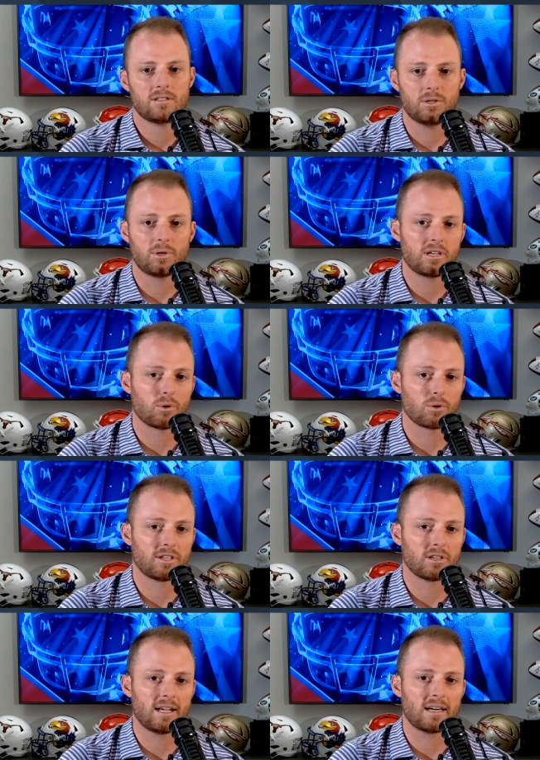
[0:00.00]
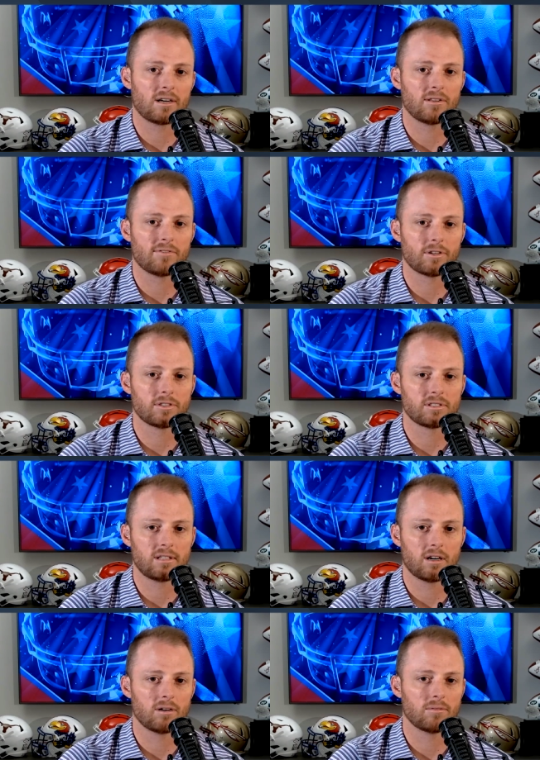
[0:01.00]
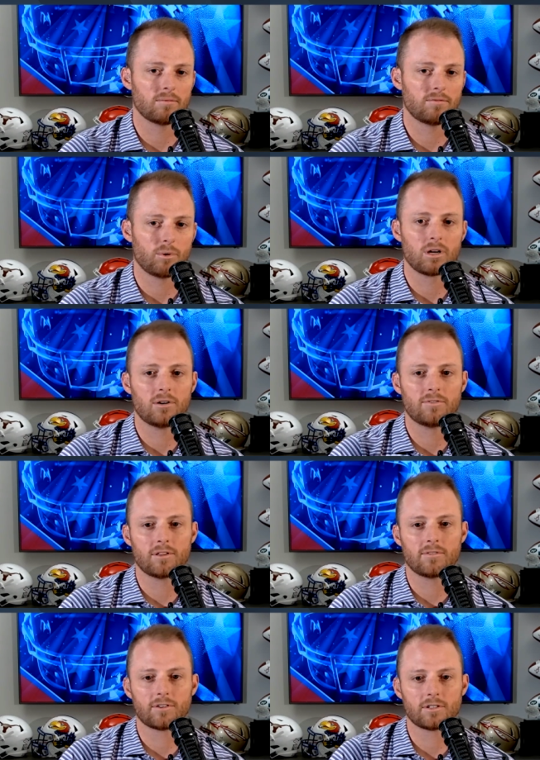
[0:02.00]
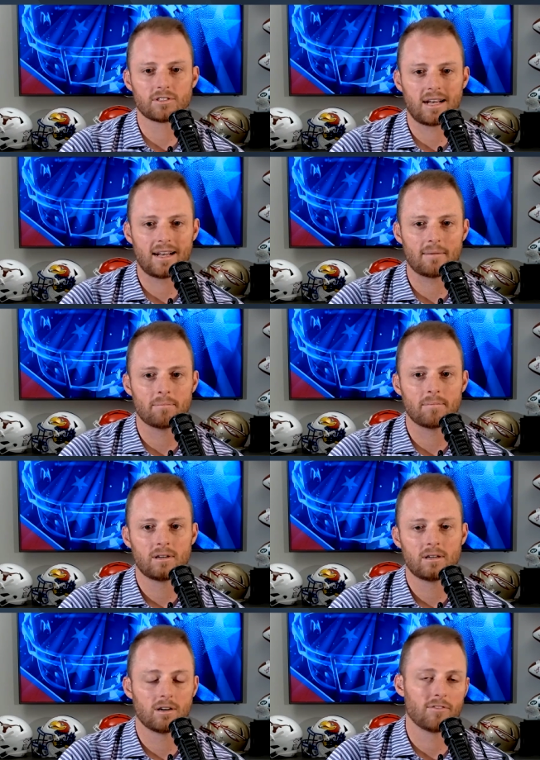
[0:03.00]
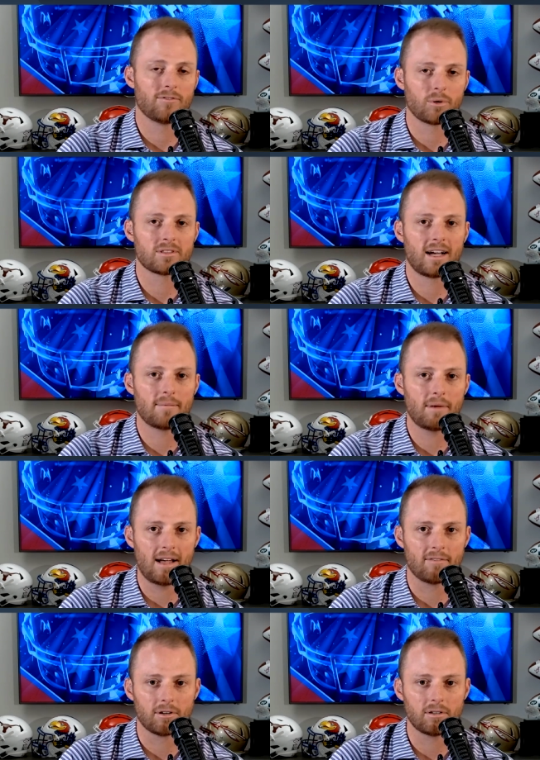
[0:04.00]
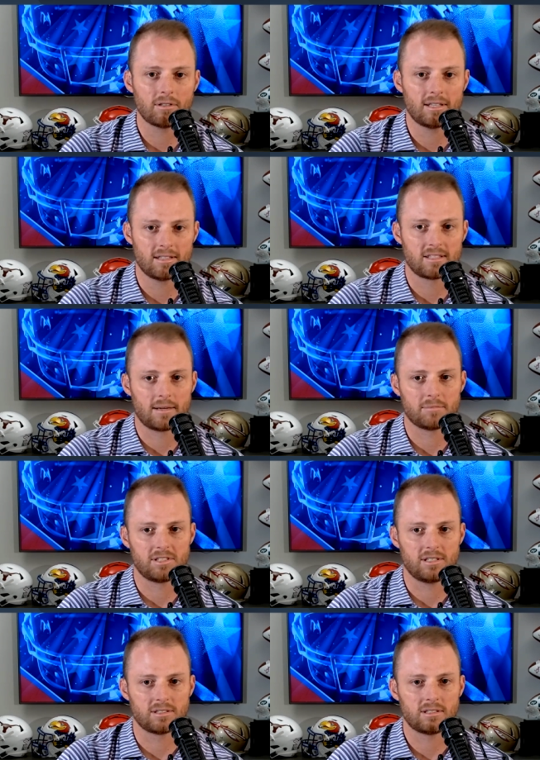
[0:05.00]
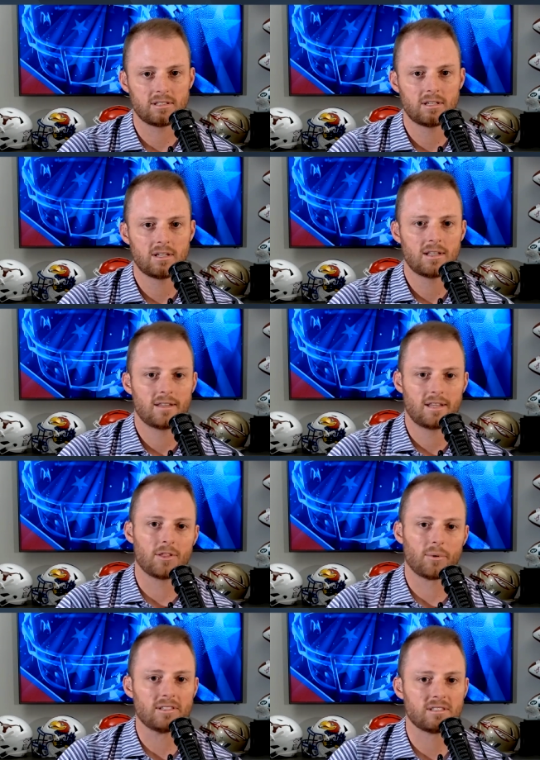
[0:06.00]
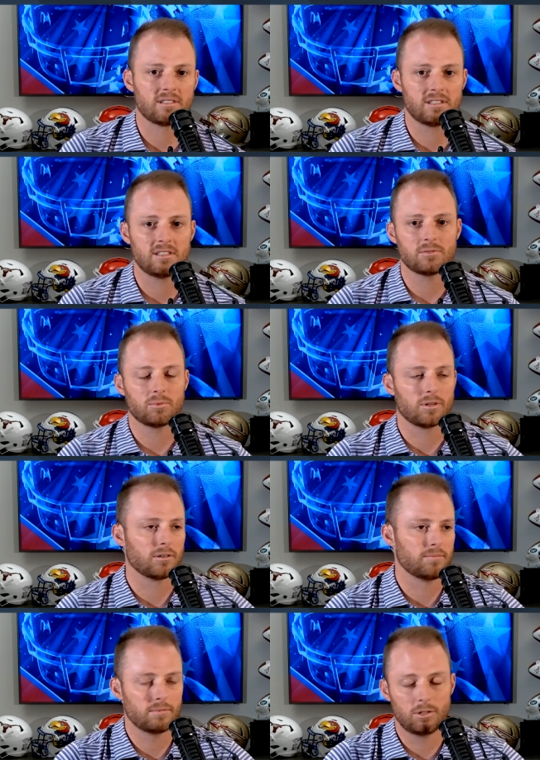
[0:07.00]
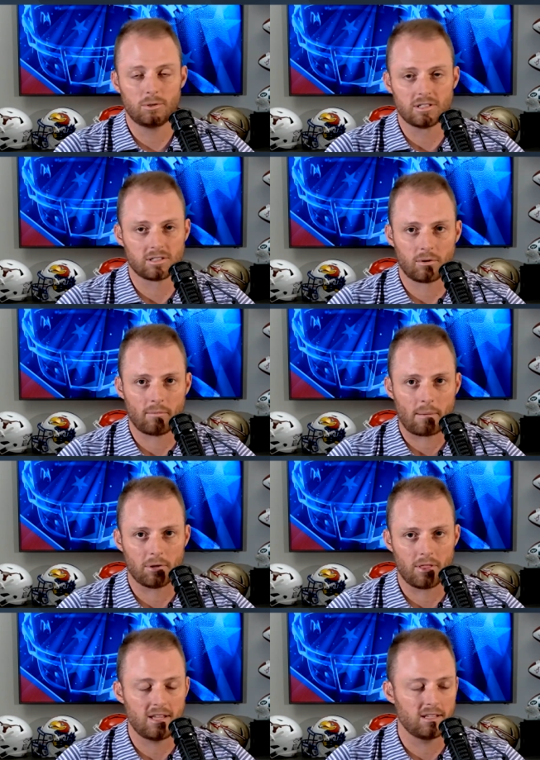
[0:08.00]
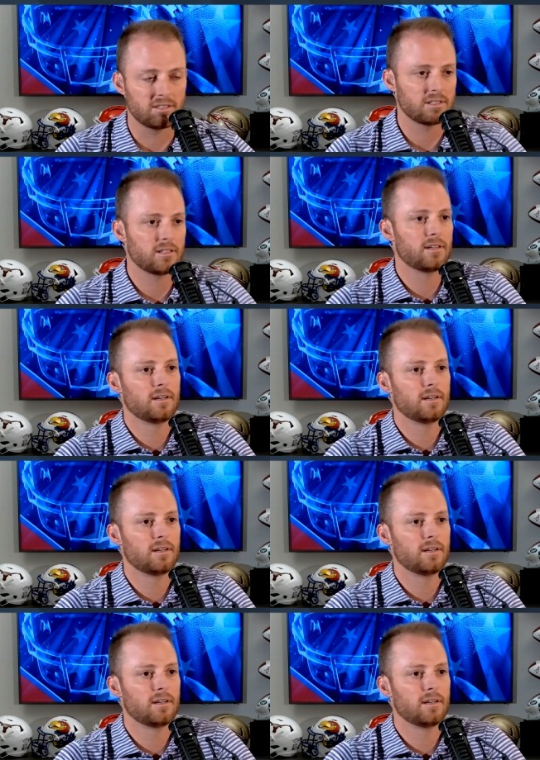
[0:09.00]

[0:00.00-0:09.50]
Duke and North Carolina are the first, are 4-0 for the first time, or the fourth time ever in the same season. The other instances were, who doesn't remember these?